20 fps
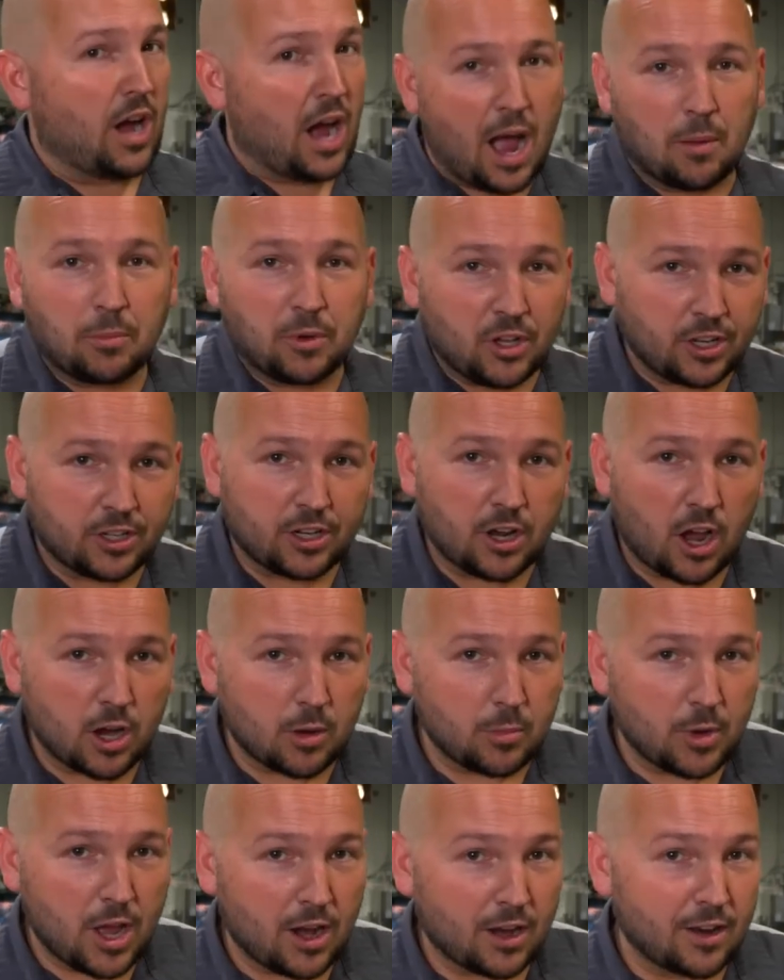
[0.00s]
I'm going to talk
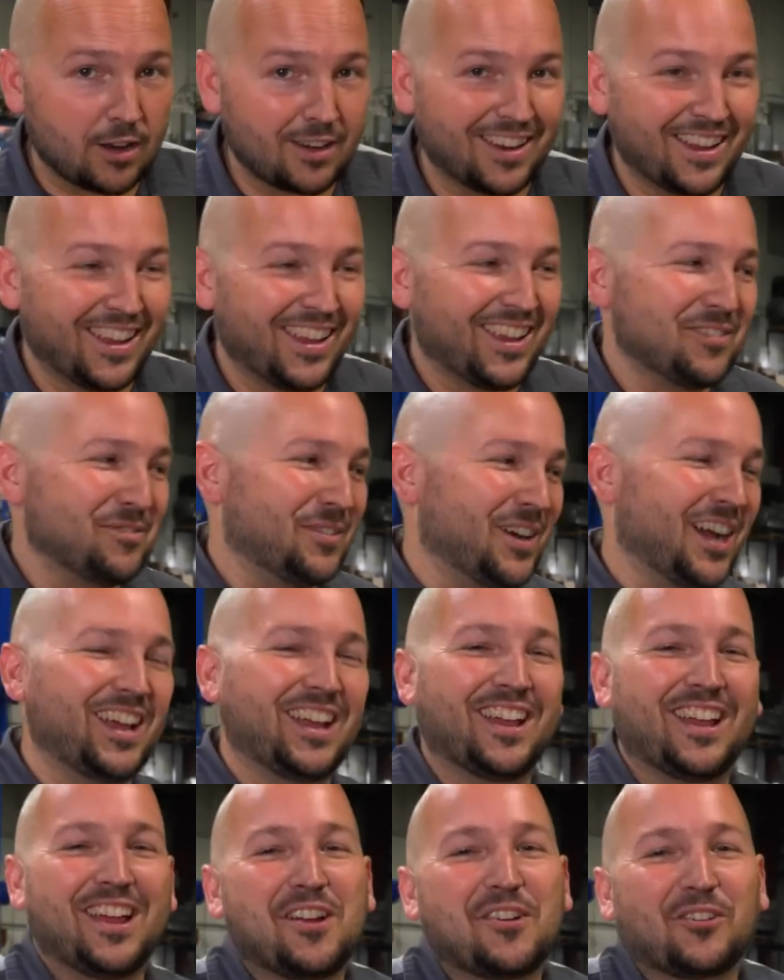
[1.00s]
about it. But
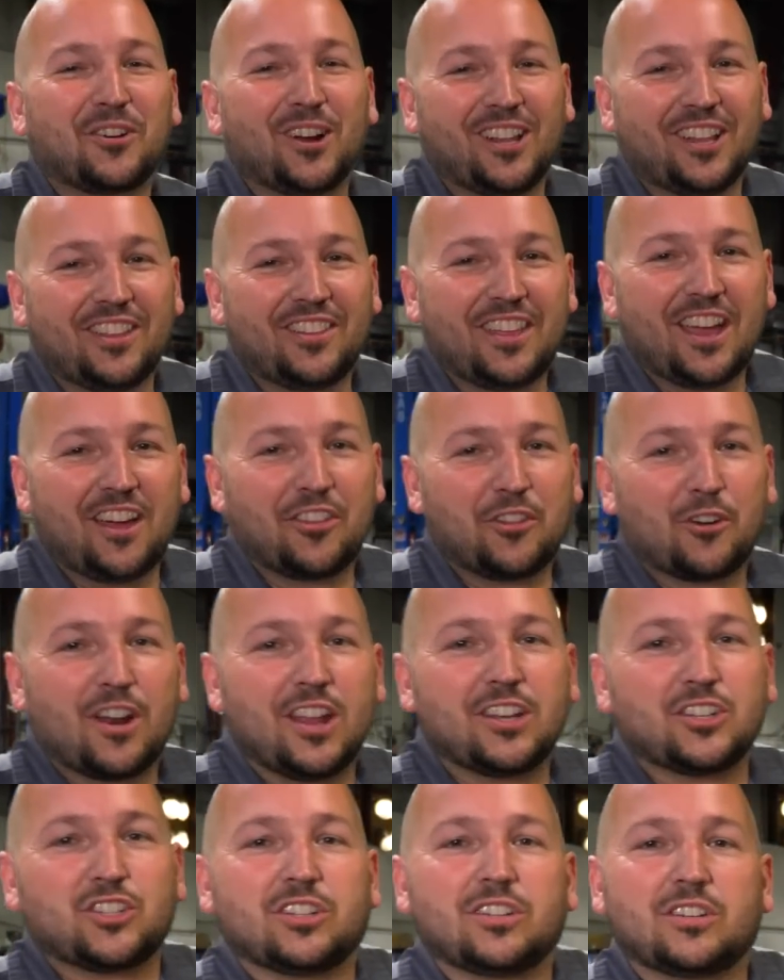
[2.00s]
really, the other
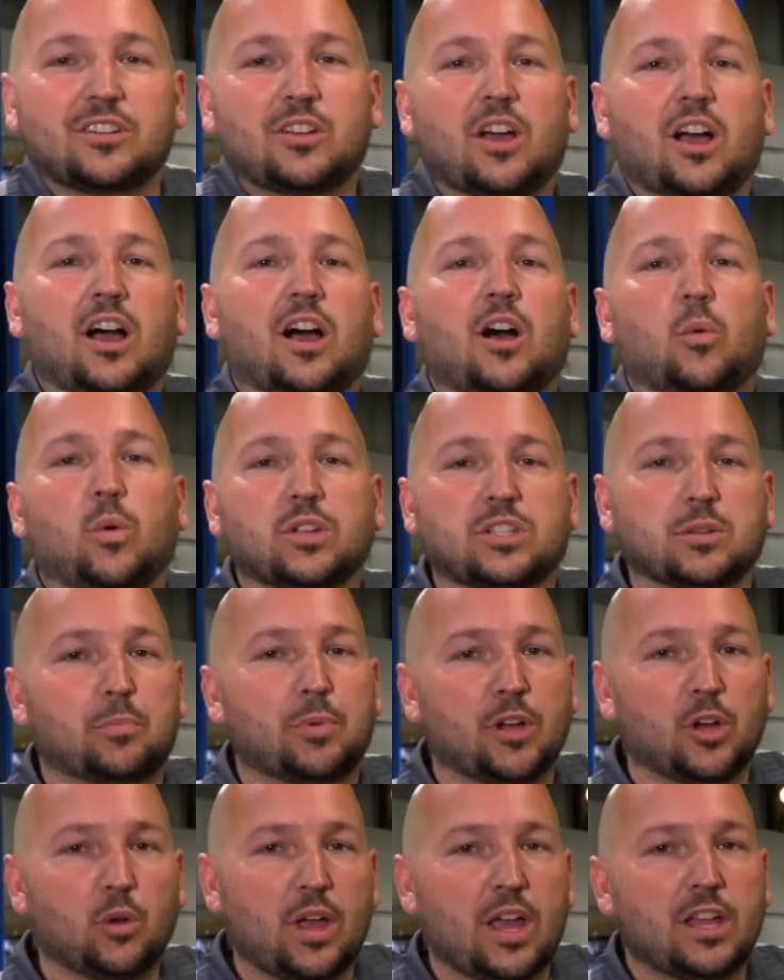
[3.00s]
engine was a
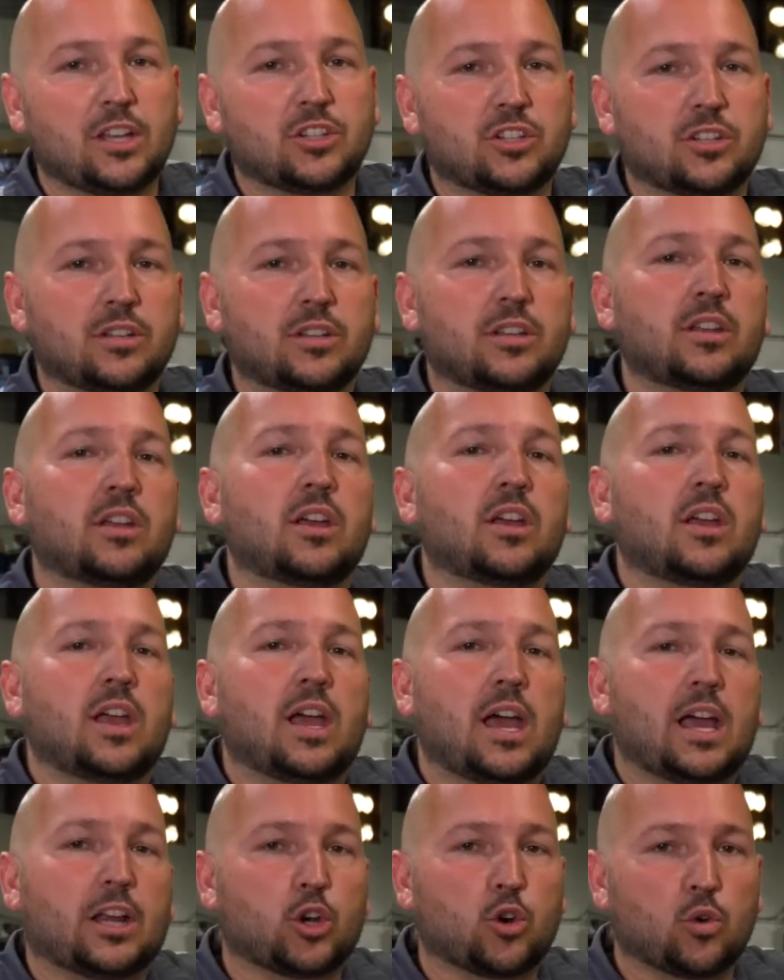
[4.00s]
built engine,
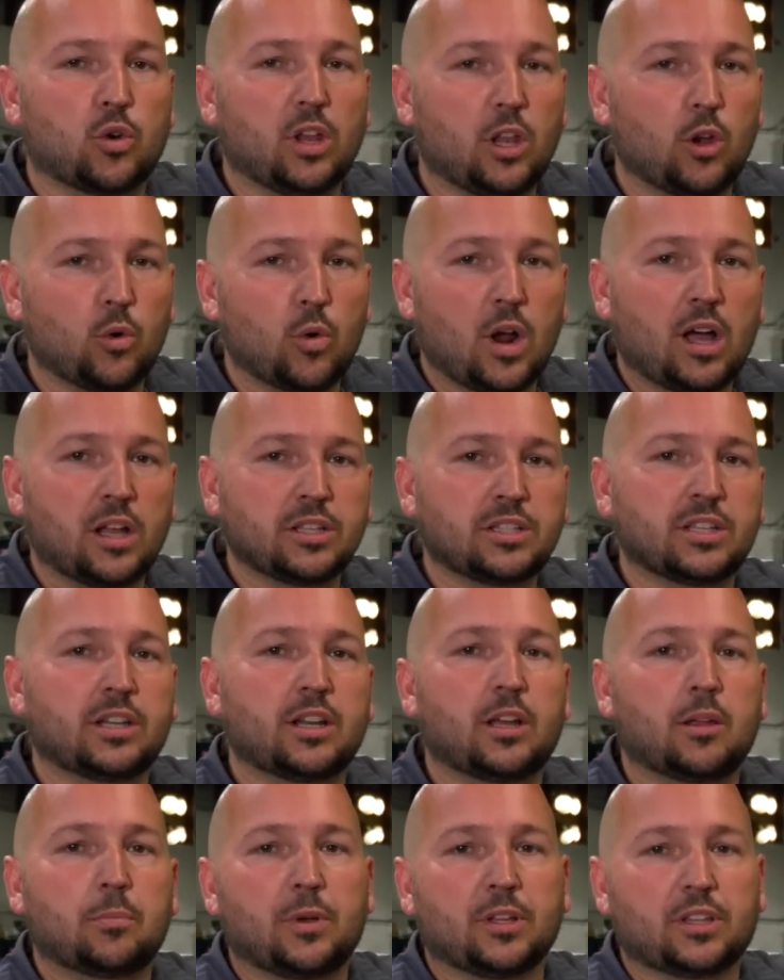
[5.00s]
had Corilla rods in
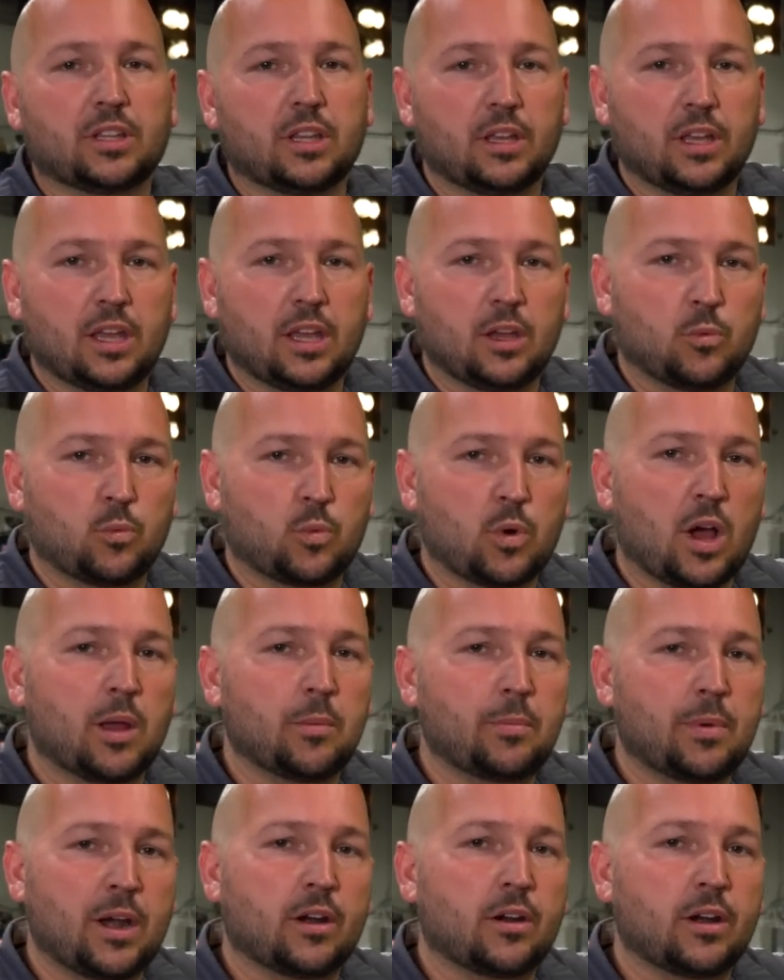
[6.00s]
it, but the
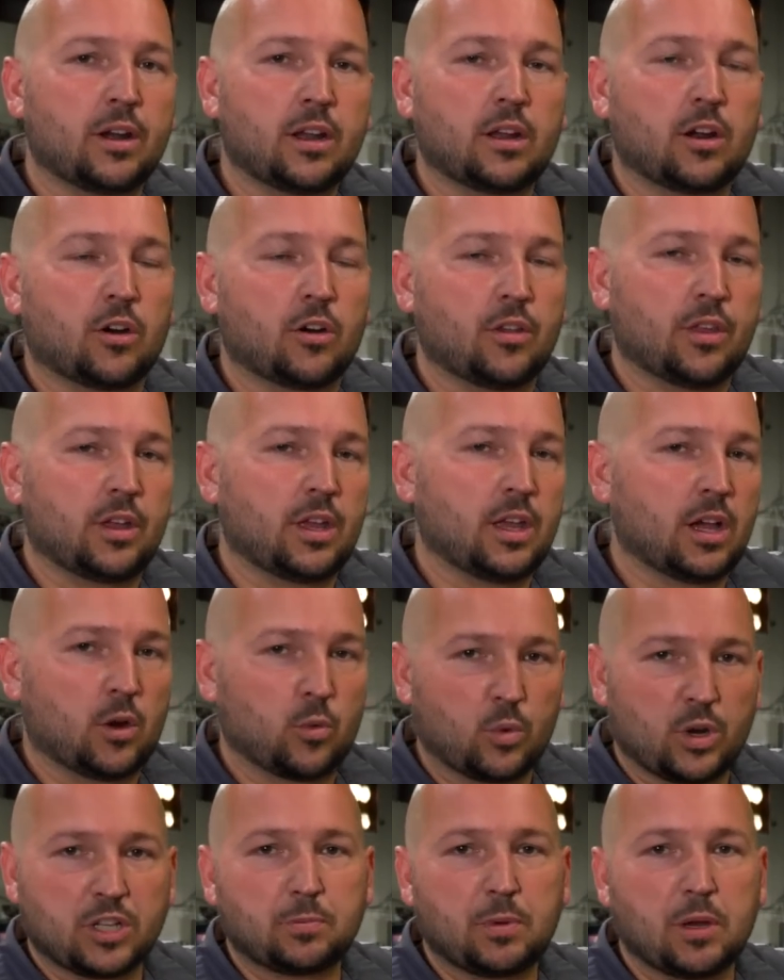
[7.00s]
rod bearing or the
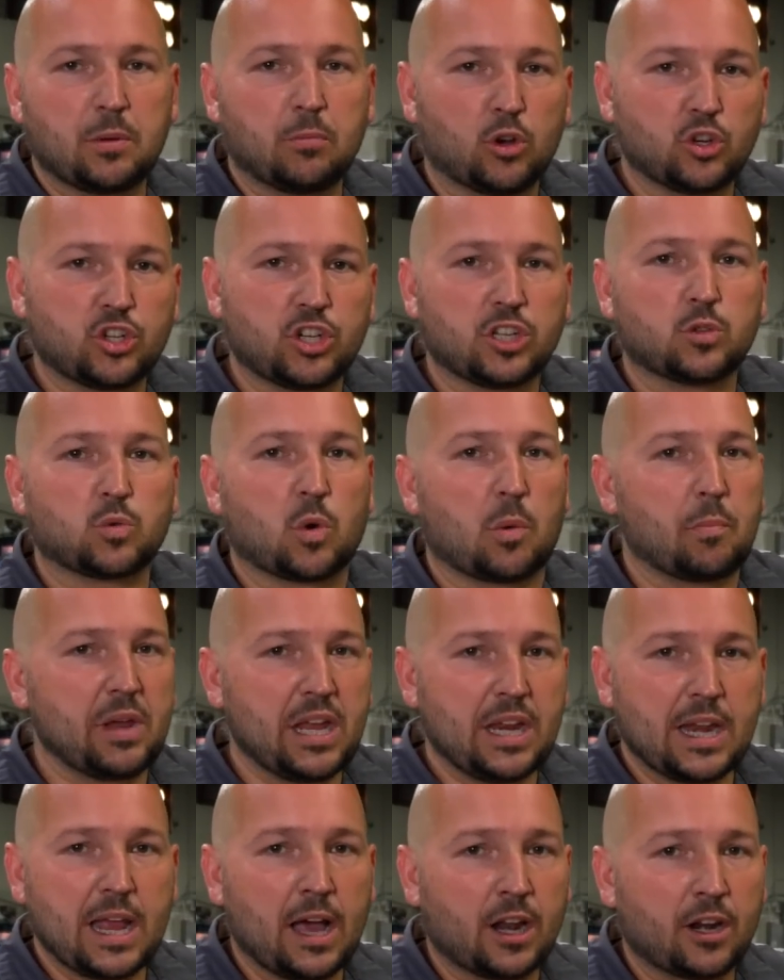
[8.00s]
wrist pin bushings were
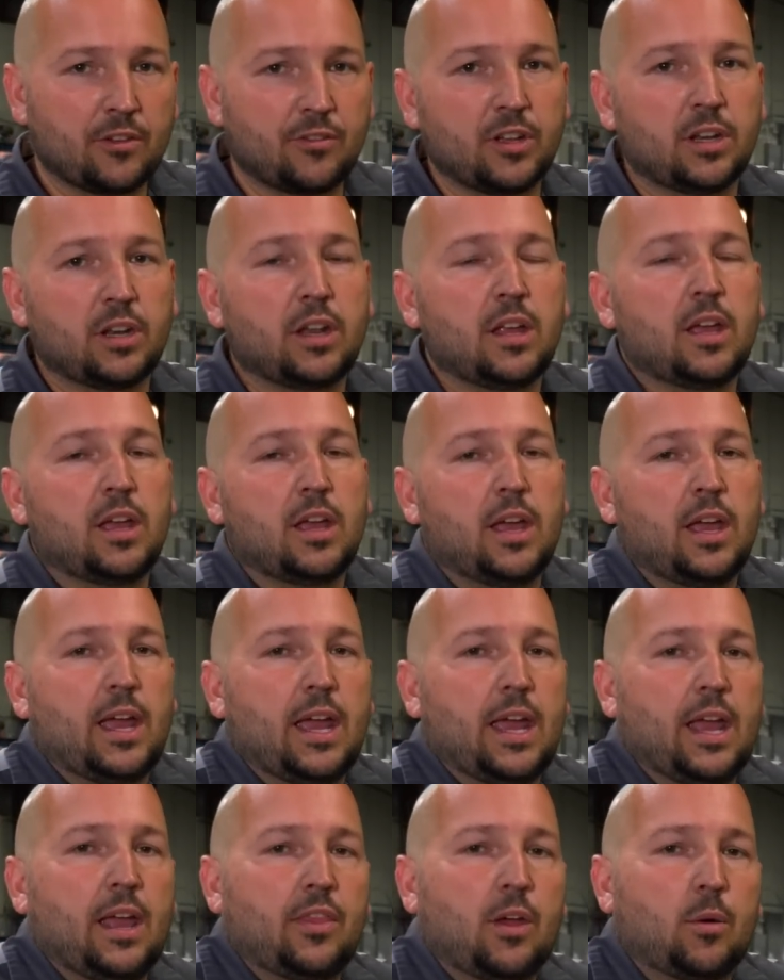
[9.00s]
beat out of it,
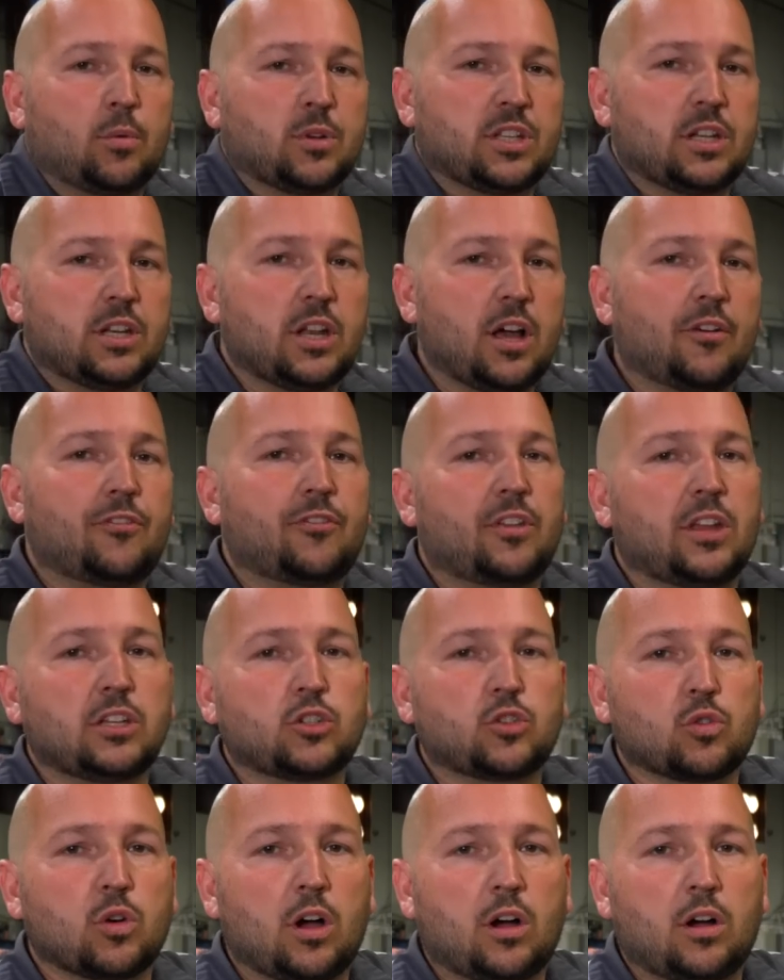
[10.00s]
and there was enough
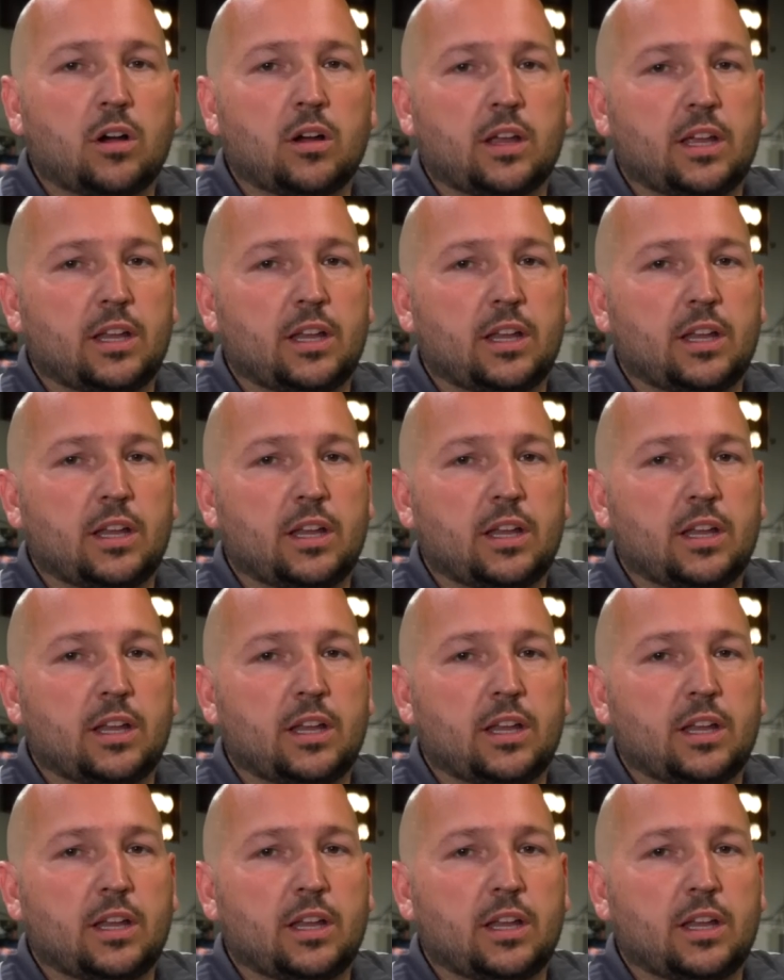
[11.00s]
things wrong.